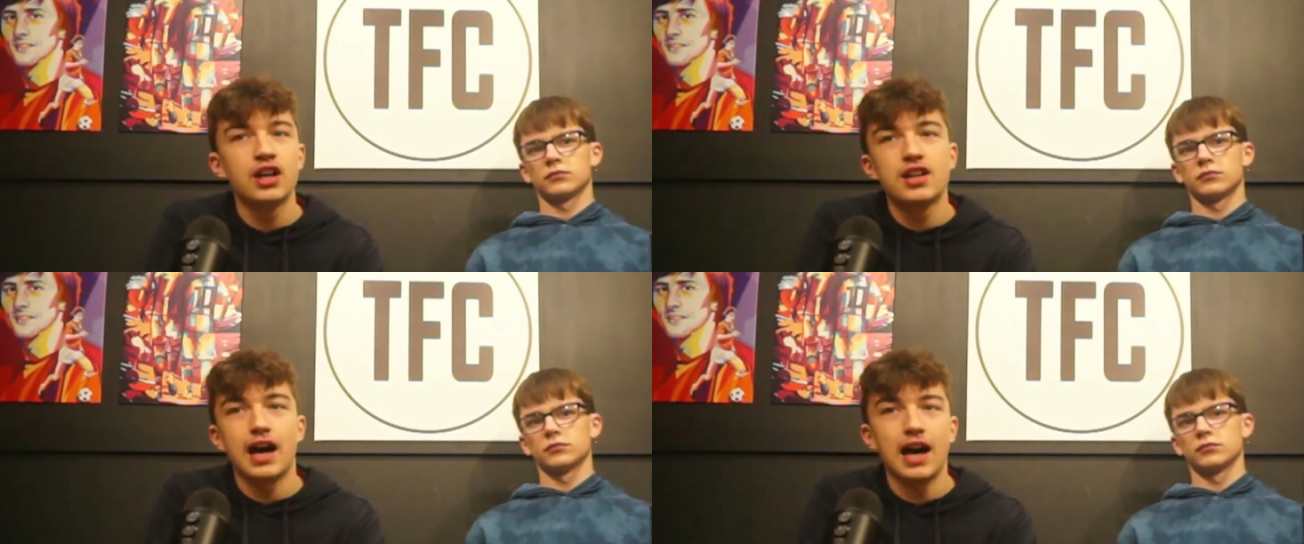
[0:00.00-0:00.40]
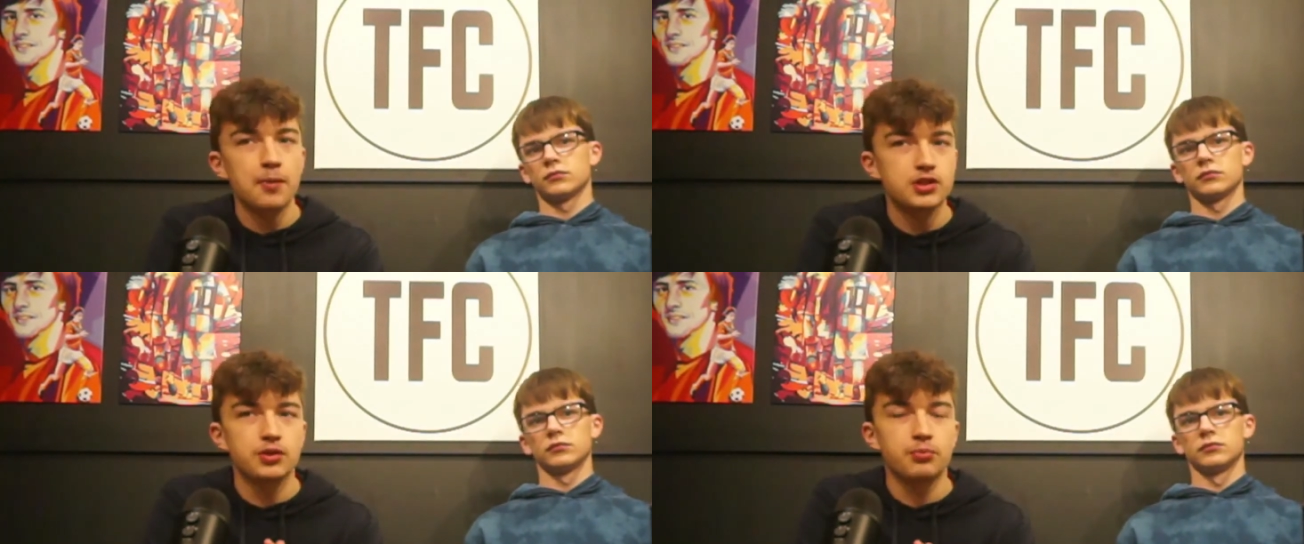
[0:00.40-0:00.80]

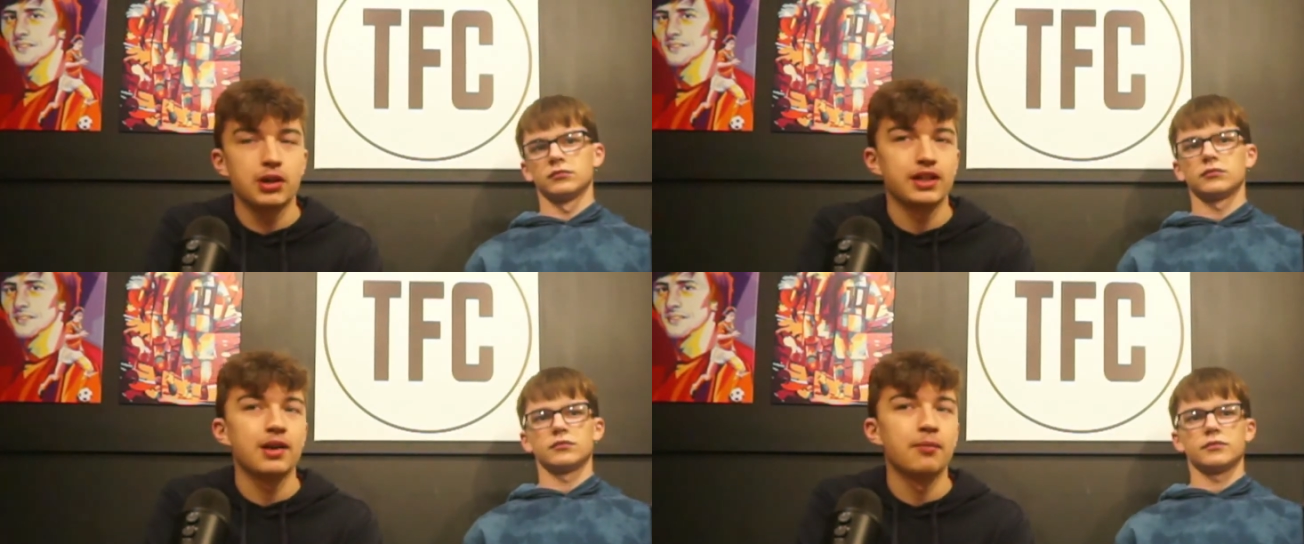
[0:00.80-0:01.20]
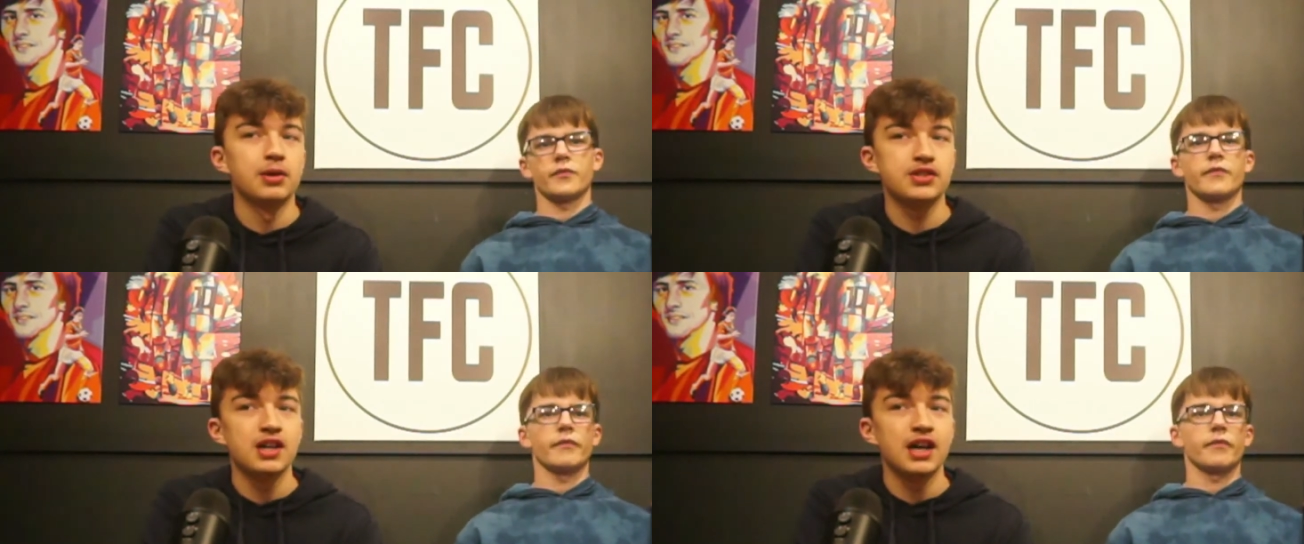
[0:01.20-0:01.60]
Speaker 1: Absolutely brilliant numbers,
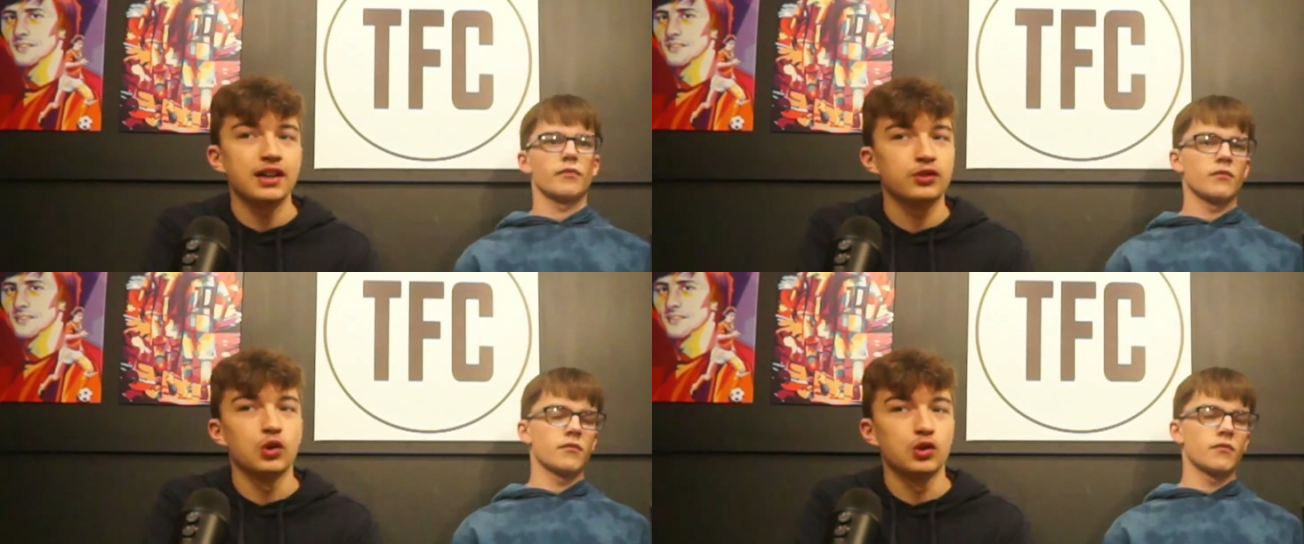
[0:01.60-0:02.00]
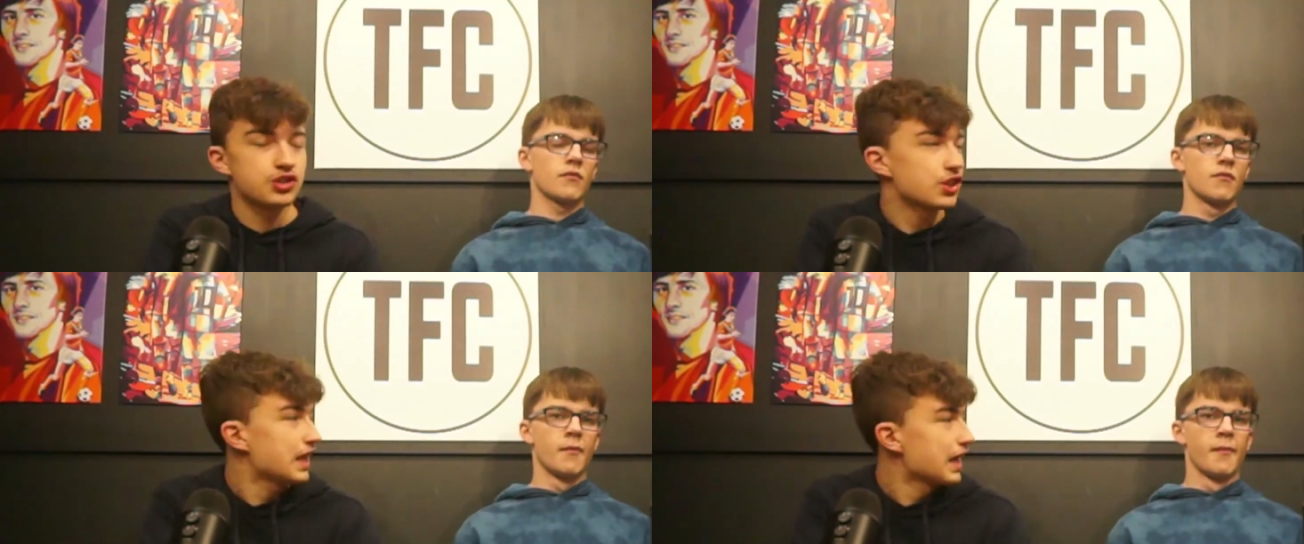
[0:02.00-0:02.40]
and of course he
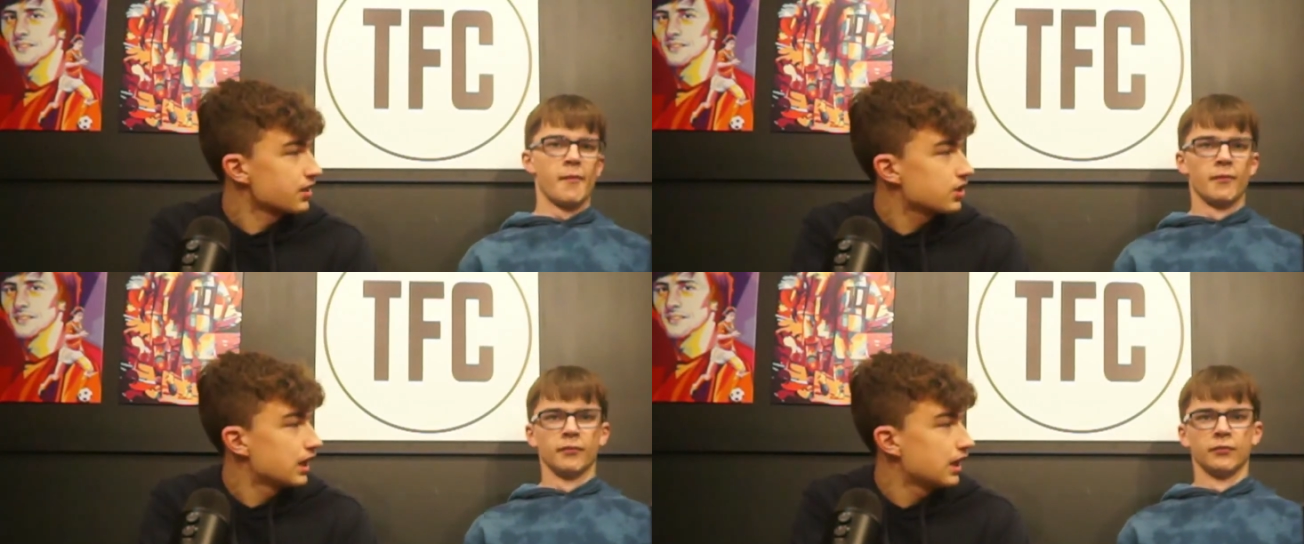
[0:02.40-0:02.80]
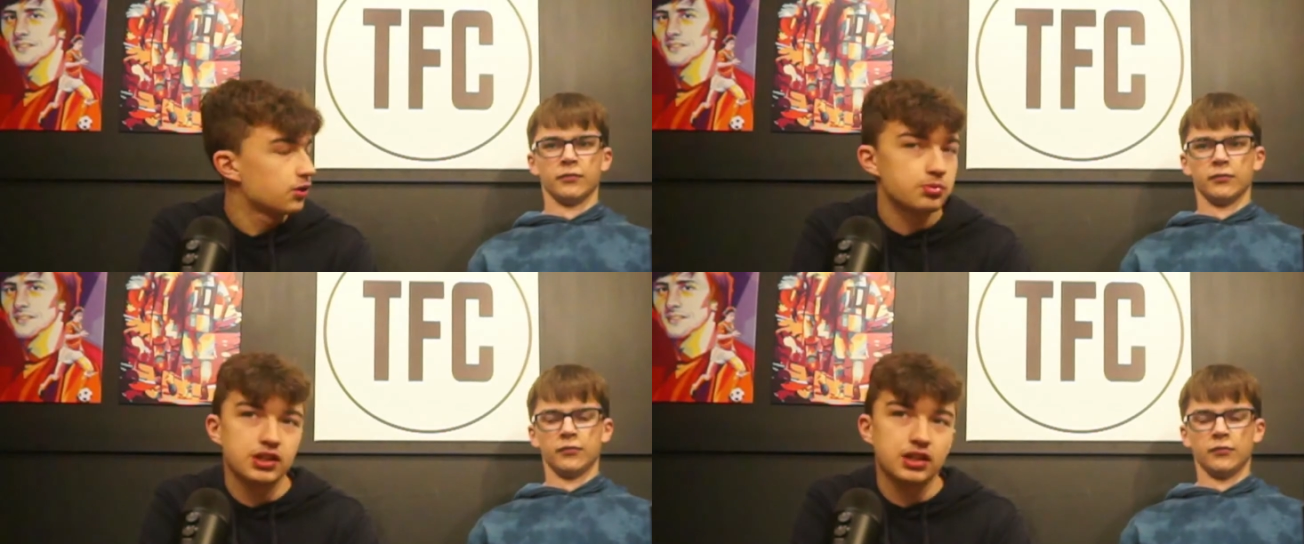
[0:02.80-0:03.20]
has
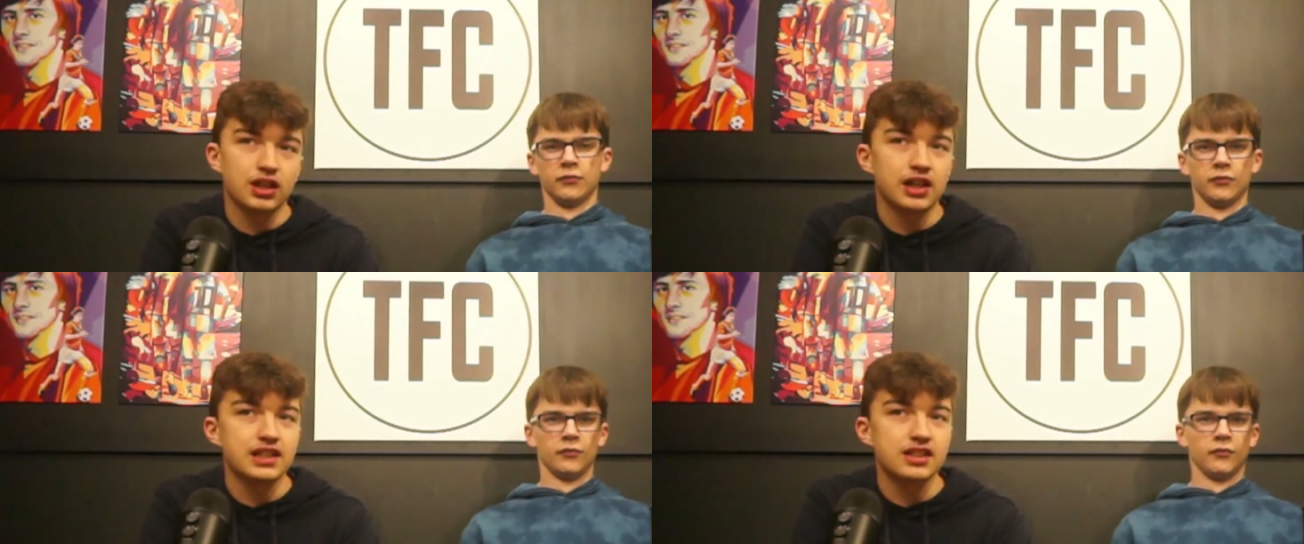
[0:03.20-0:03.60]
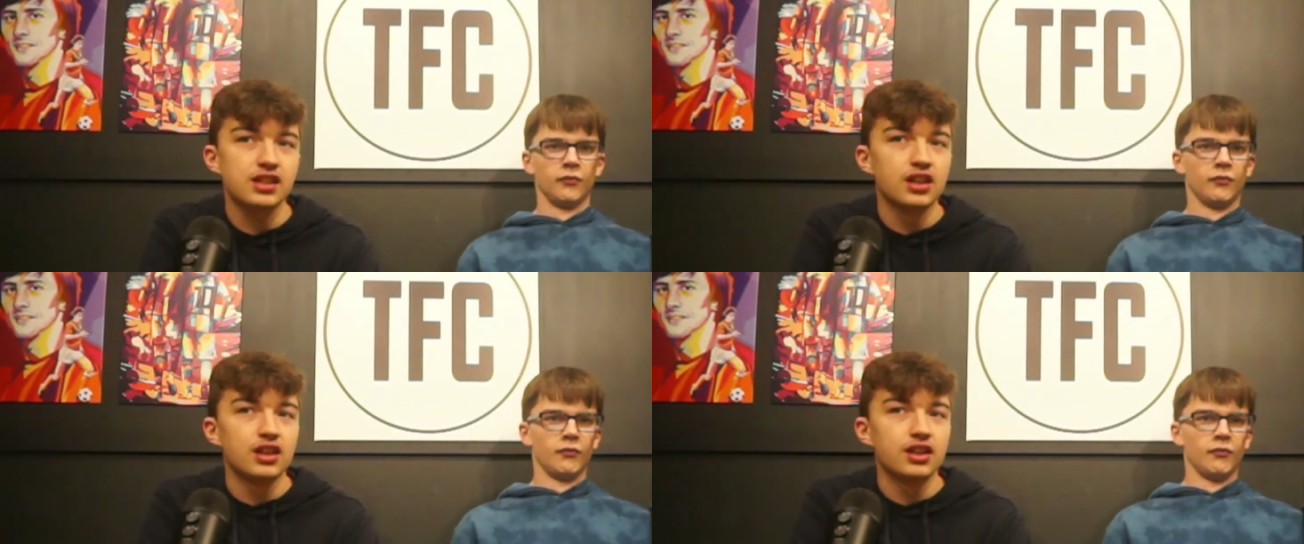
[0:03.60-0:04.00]
helped guide
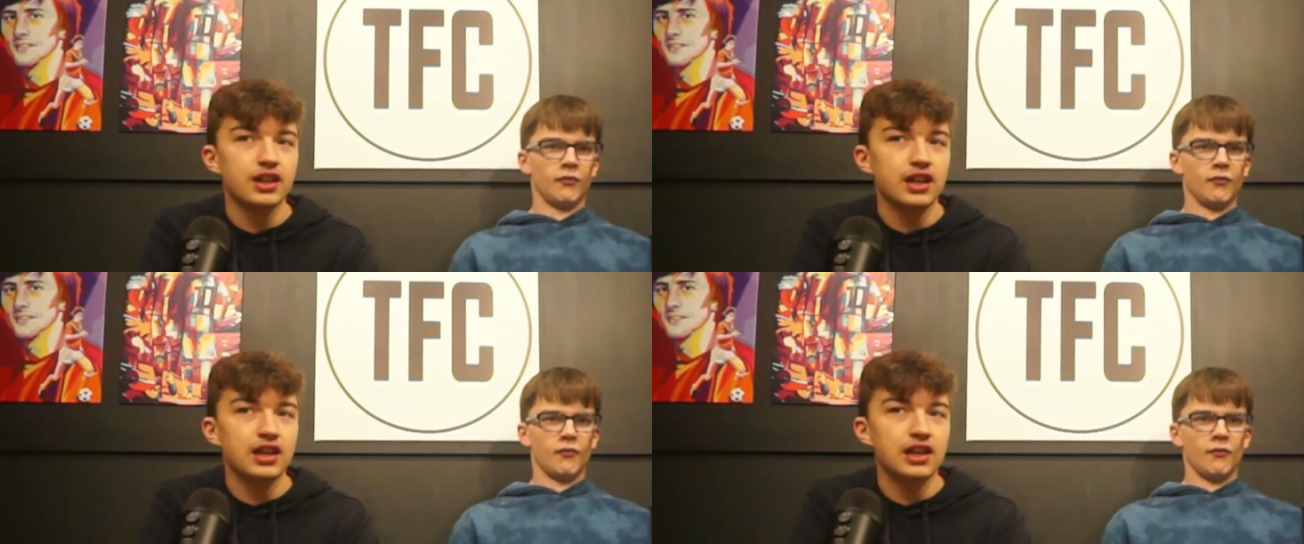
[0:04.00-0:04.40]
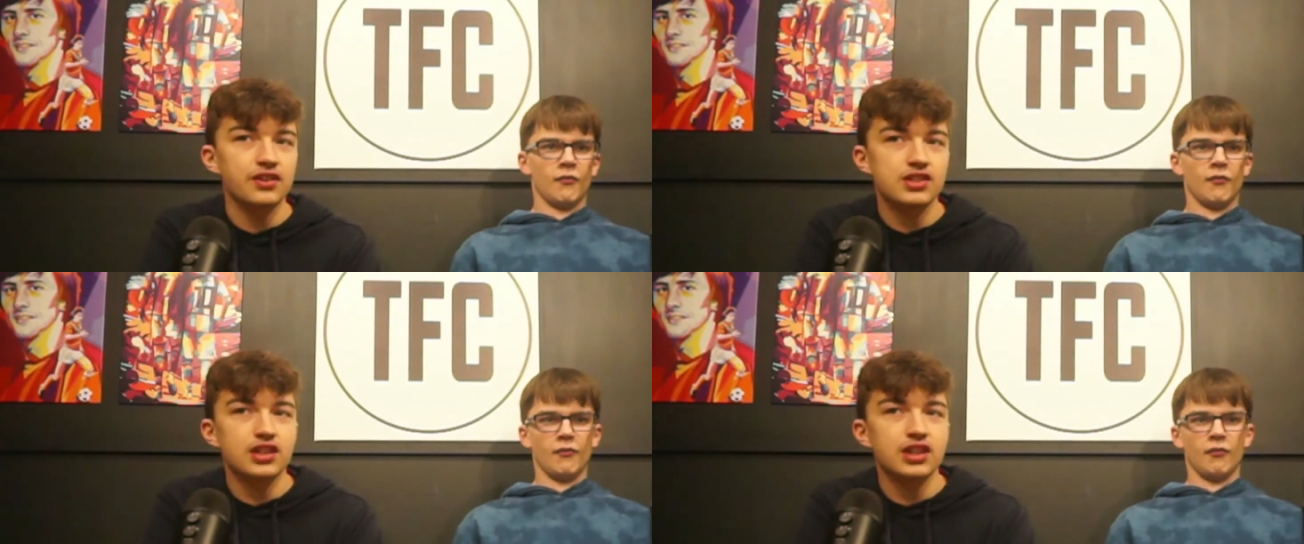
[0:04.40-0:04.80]
the uh, the
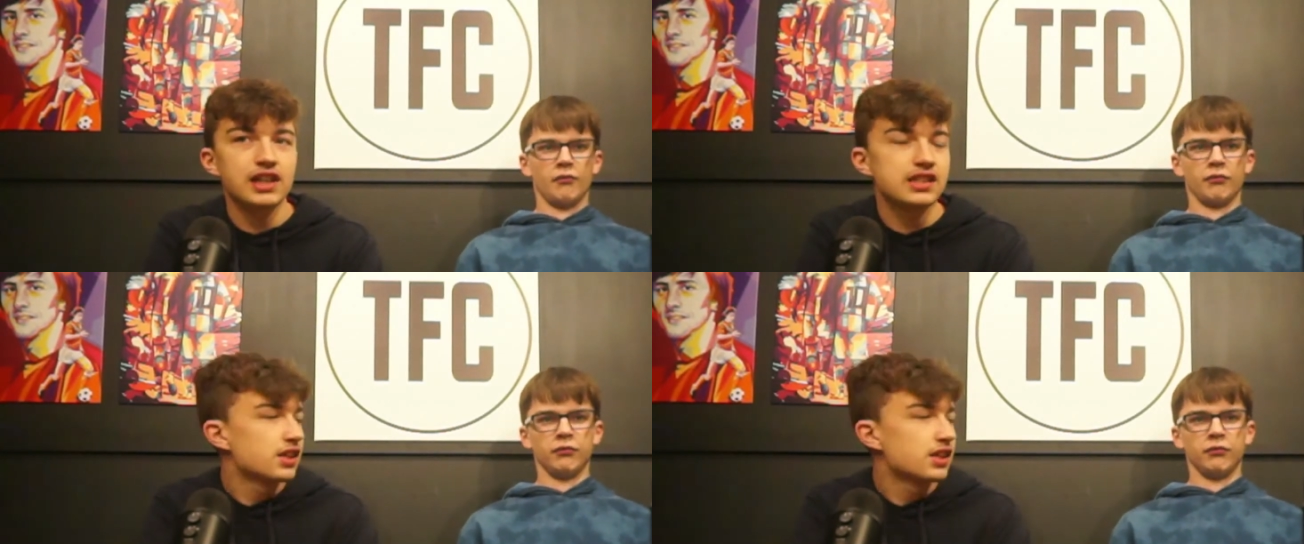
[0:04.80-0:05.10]
side